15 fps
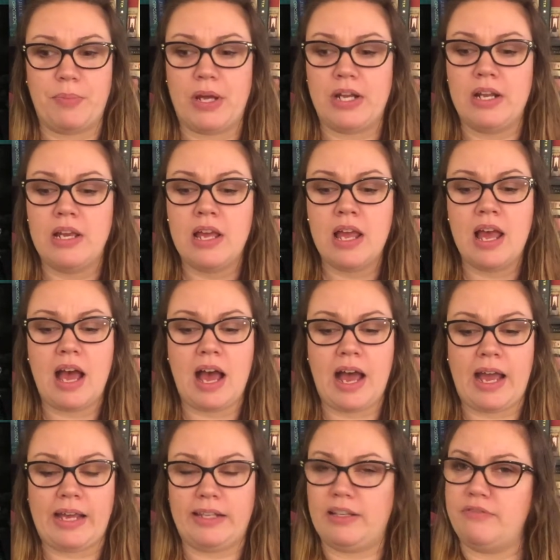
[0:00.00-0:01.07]
But
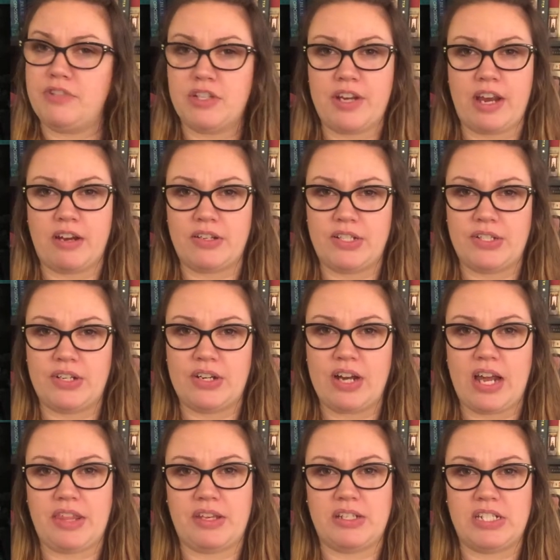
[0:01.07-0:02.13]
I loved her character.
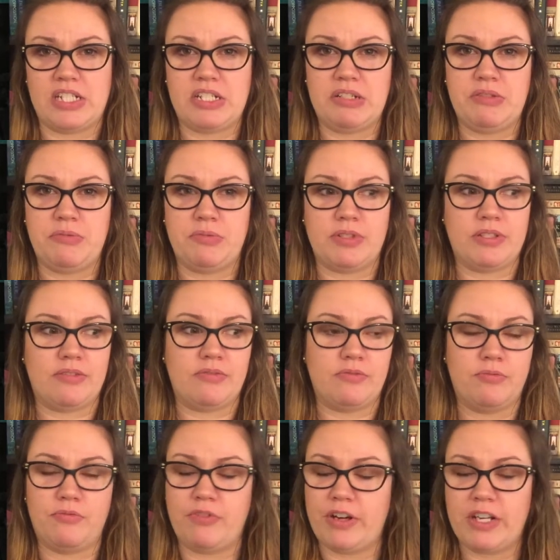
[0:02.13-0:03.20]
I thought she was
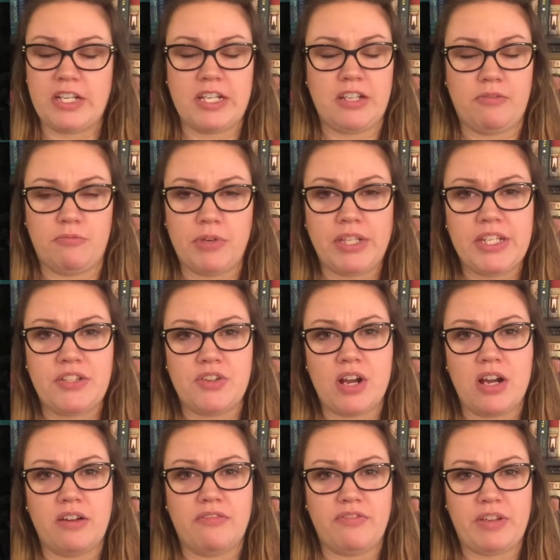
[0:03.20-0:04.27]
really, really
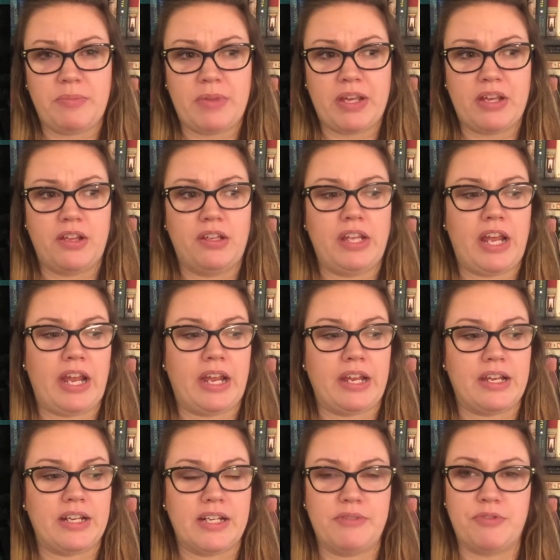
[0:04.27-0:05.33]
strong female,
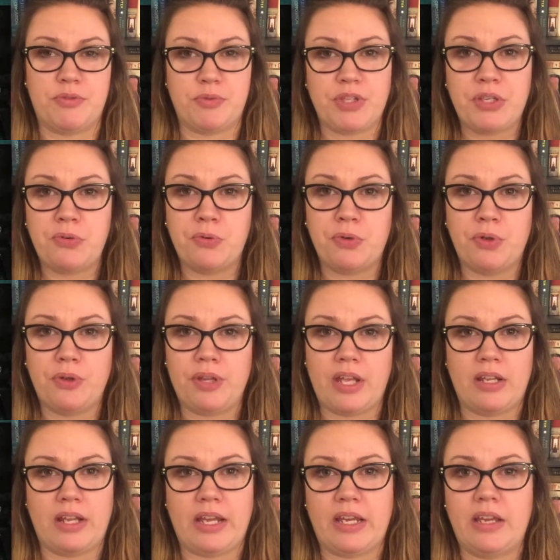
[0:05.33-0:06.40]
and it was really cool
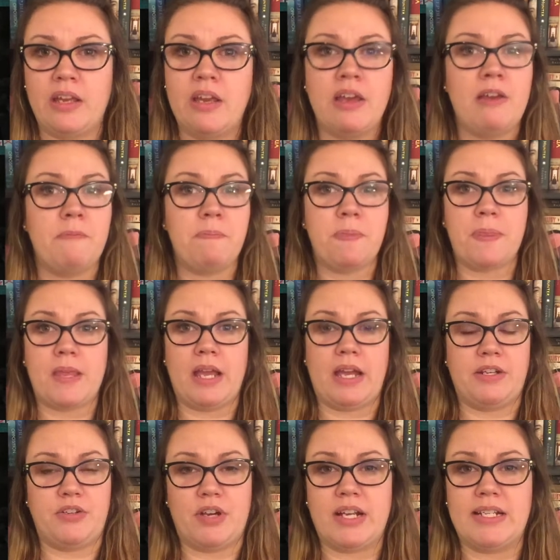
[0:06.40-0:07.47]
that, like,
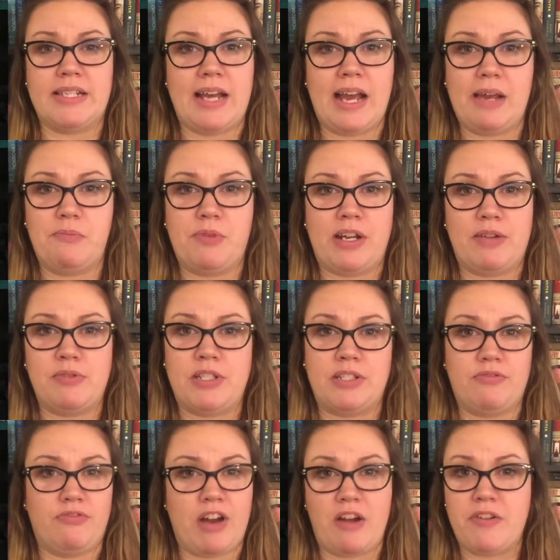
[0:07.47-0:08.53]
during a time when it was
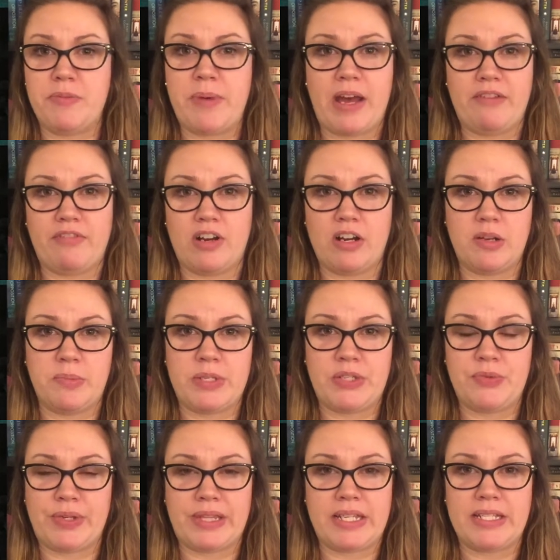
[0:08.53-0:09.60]
frowned upon for her to be
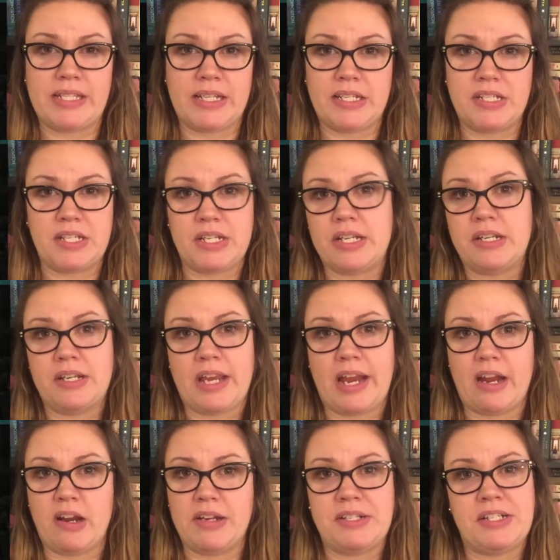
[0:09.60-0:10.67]
doing these things, she didn't
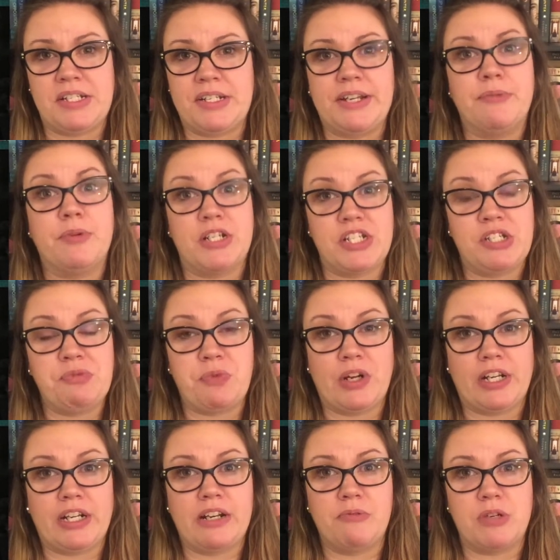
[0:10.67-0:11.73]
care and she did what she
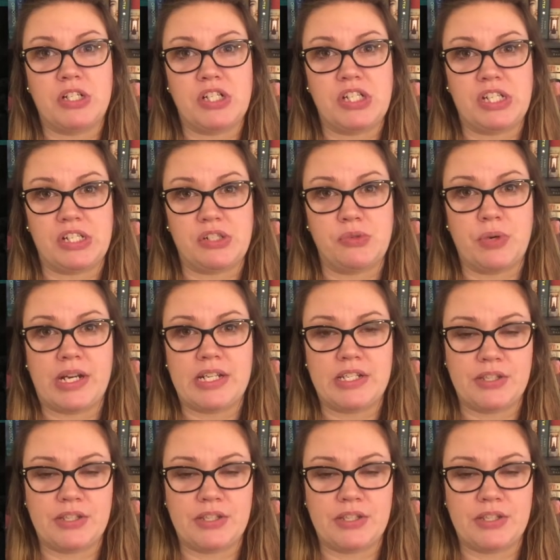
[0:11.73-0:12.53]
wanted and what she enjoyed.